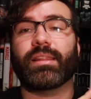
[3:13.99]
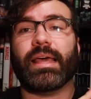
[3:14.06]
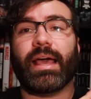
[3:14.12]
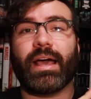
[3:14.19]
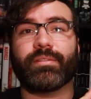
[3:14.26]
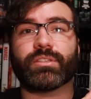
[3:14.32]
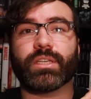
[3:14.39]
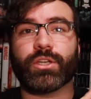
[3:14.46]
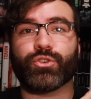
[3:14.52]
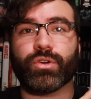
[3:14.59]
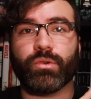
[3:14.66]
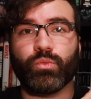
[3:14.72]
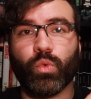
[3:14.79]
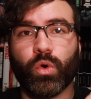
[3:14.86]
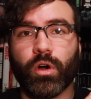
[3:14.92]
The
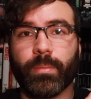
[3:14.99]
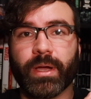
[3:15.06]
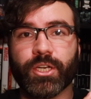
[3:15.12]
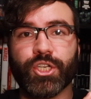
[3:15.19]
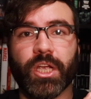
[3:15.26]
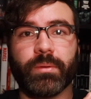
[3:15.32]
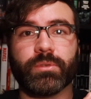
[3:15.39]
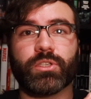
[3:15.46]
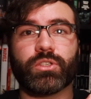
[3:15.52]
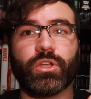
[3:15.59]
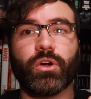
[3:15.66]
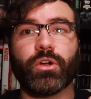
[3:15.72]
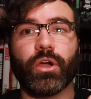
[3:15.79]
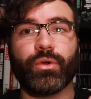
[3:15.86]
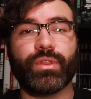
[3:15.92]
Half-Century War by James
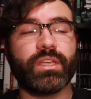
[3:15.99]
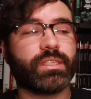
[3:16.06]
Stokoe.